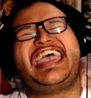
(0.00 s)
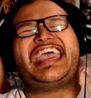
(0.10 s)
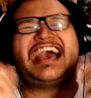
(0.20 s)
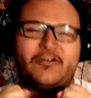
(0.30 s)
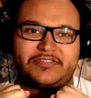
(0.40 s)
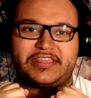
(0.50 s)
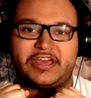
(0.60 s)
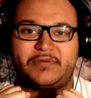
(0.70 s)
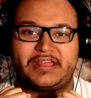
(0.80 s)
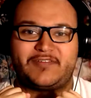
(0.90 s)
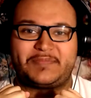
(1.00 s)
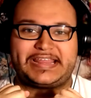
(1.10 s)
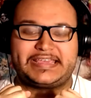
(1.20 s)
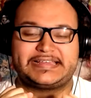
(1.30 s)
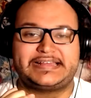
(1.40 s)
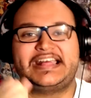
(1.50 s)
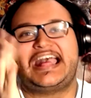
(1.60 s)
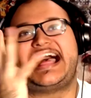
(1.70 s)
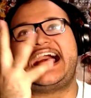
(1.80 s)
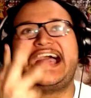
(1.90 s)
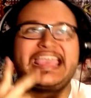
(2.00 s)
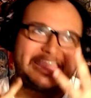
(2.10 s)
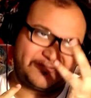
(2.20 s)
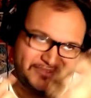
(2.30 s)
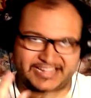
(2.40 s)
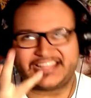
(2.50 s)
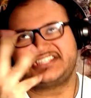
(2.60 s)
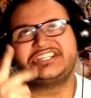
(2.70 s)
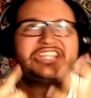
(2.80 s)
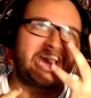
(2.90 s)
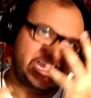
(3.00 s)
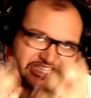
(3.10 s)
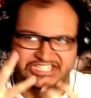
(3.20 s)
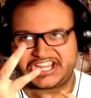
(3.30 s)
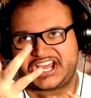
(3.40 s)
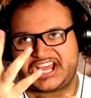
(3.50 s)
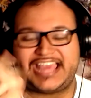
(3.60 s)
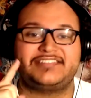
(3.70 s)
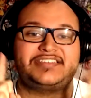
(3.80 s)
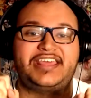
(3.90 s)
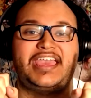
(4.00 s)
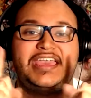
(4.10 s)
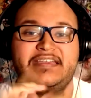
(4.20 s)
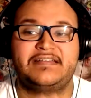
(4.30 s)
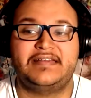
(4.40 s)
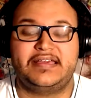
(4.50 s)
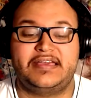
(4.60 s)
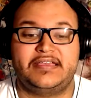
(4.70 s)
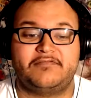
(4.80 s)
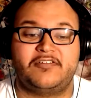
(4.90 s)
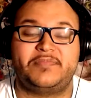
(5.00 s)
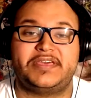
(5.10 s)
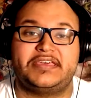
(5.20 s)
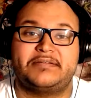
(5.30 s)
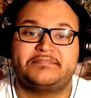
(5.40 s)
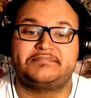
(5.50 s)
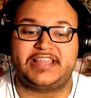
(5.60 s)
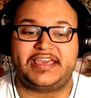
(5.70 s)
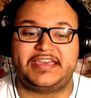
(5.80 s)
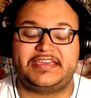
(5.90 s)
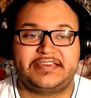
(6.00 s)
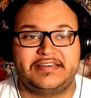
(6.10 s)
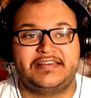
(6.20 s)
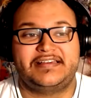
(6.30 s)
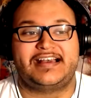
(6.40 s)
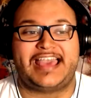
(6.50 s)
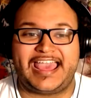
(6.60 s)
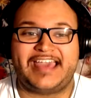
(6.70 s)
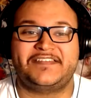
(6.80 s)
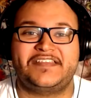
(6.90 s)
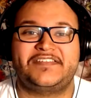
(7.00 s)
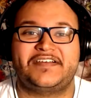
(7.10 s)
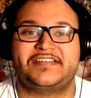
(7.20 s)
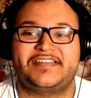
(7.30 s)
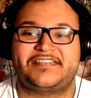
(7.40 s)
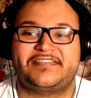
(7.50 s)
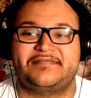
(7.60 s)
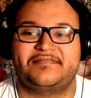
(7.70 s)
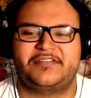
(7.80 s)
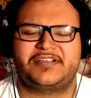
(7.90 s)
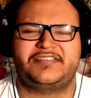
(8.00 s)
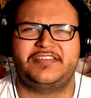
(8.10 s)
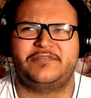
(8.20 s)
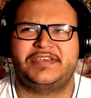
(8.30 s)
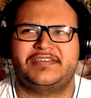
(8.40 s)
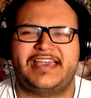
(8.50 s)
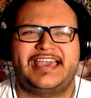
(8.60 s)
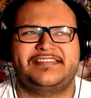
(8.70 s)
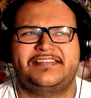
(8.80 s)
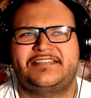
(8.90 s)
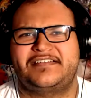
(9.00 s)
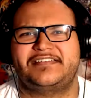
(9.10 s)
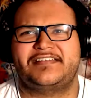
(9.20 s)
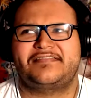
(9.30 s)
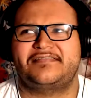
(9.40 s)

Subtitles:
how's it going, everybody? I am the Diginerdster, and today we'll be playing A Hand in the Darkness, or continuing A Hand in the Darkness.